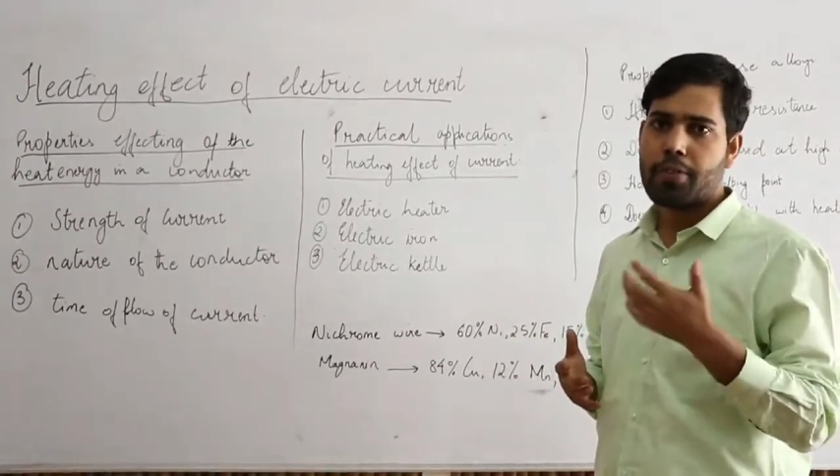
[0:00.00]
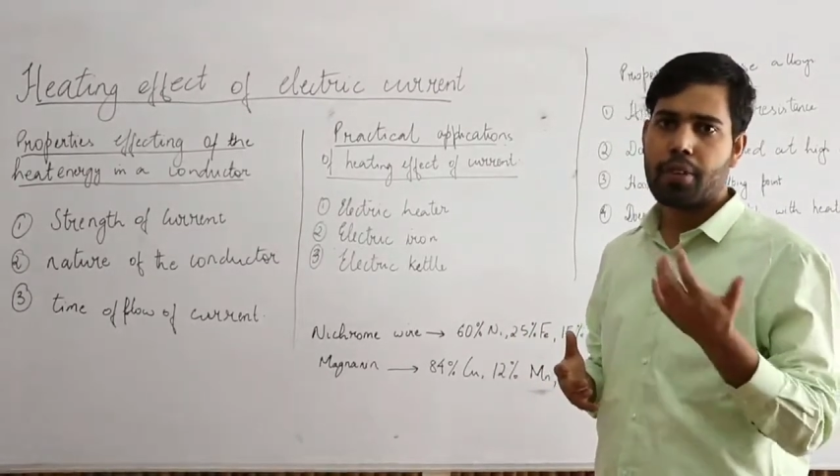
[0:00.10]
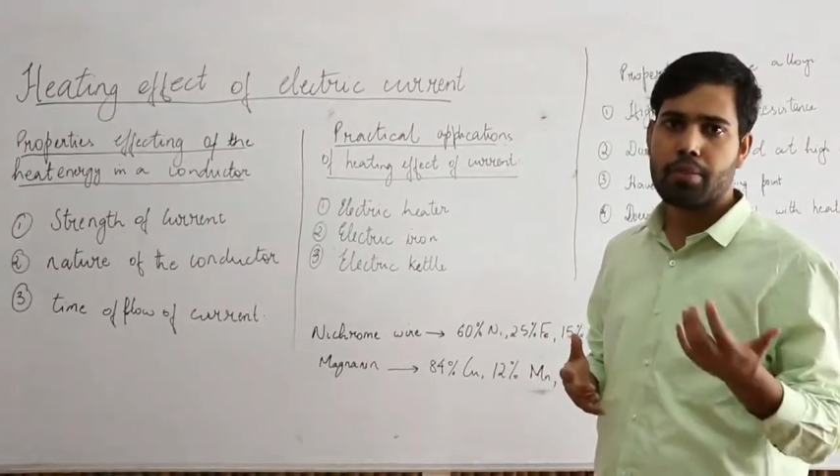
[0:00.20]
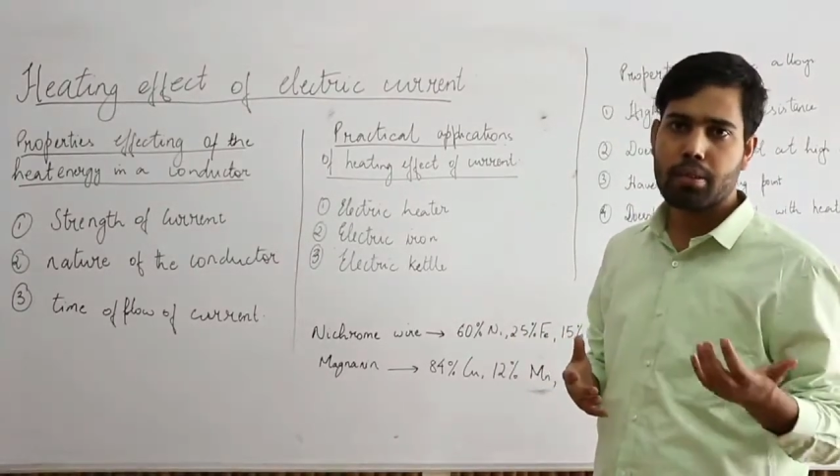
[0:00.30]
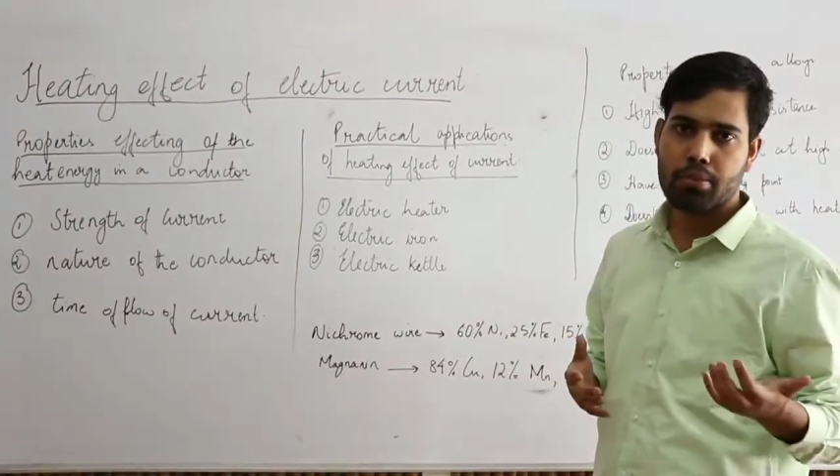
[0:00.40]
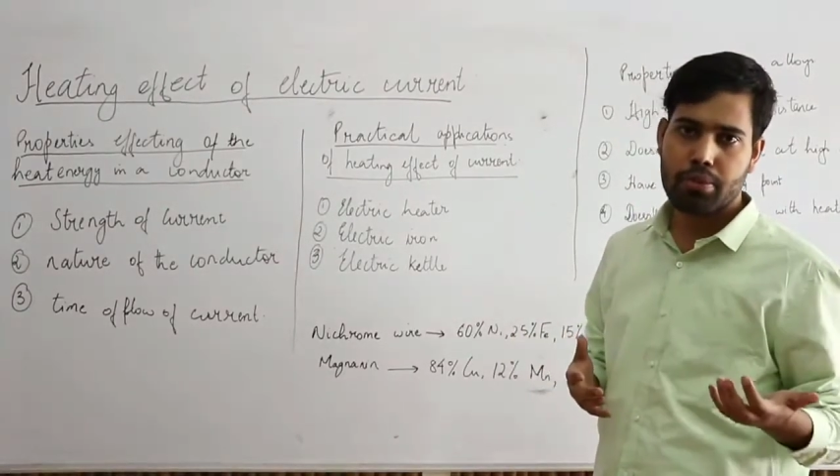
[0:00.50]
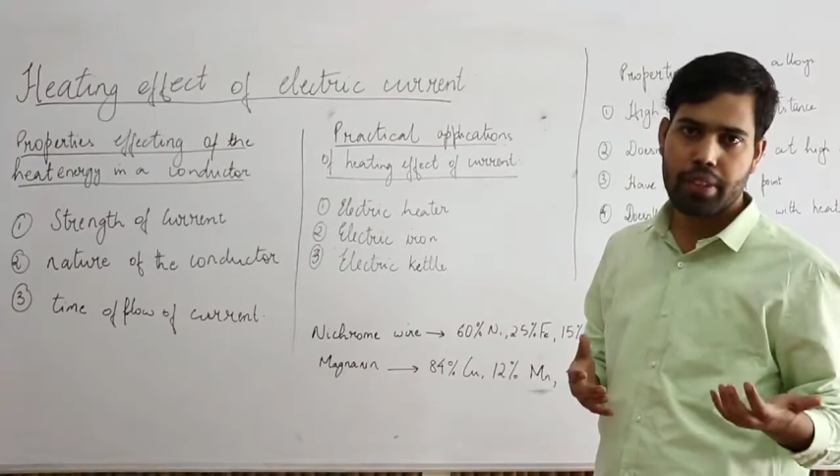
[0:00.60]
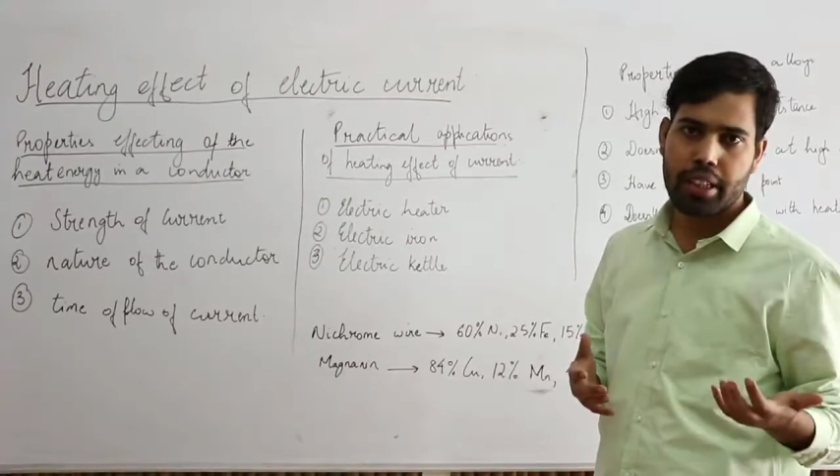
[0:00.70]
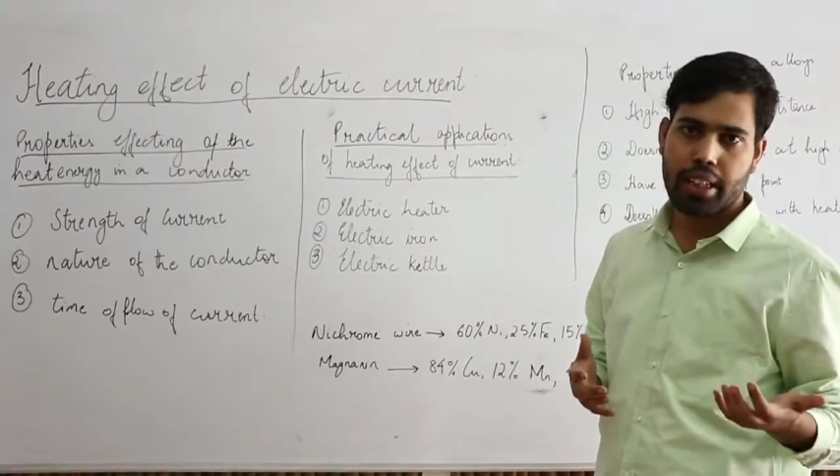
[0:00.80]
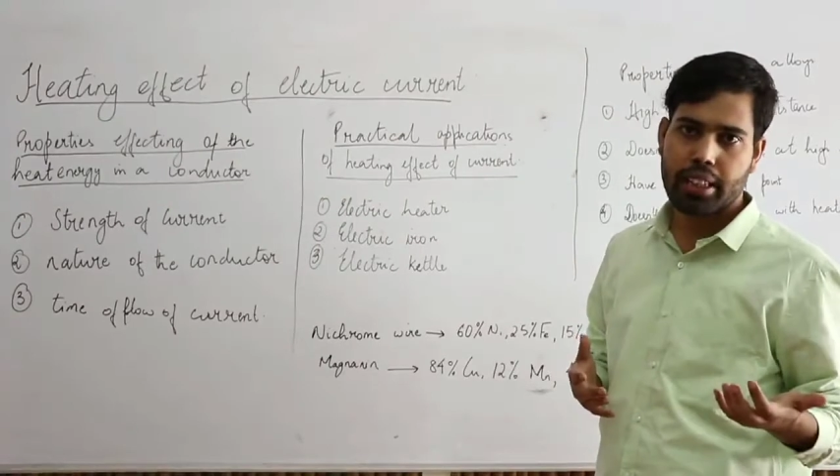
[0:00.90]
from the
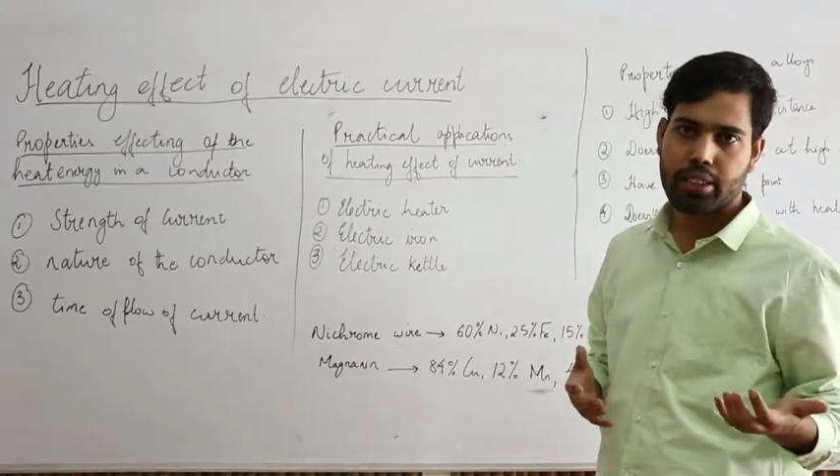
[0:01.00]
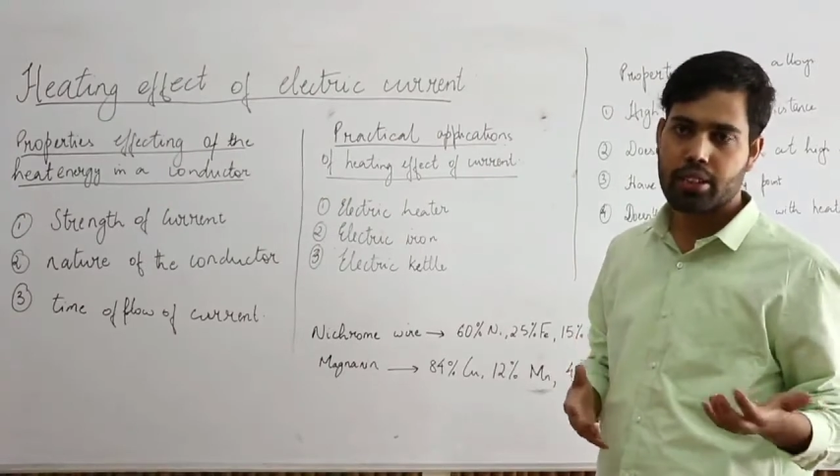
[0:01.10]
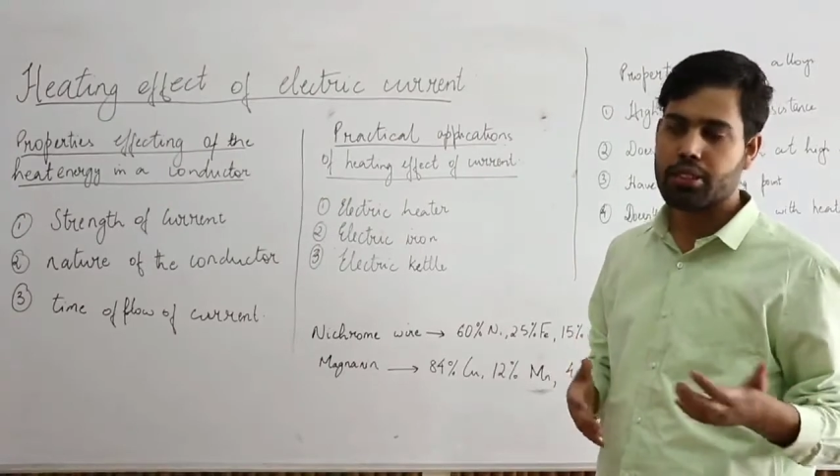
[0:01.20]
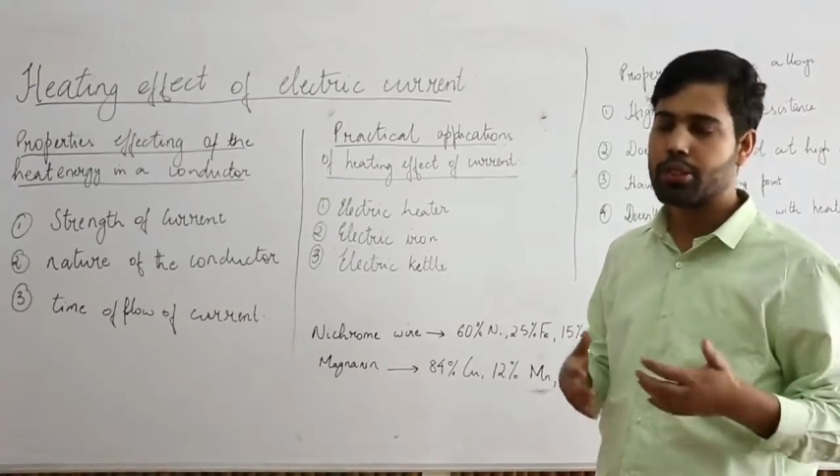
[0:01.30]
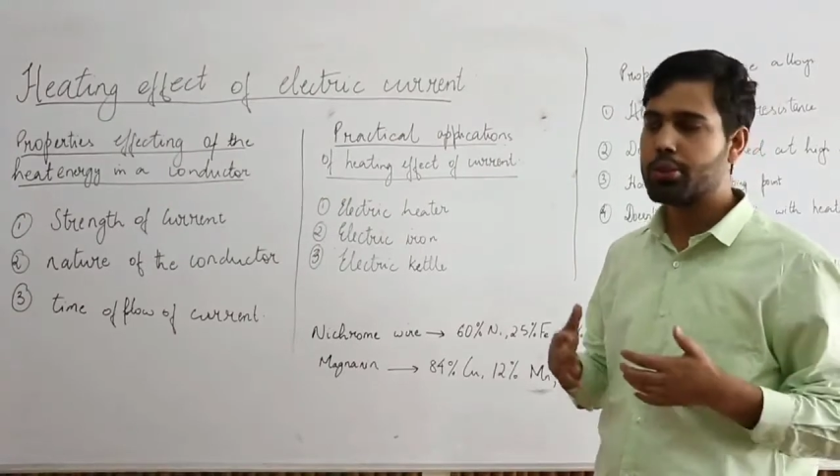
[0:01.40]
moving electrons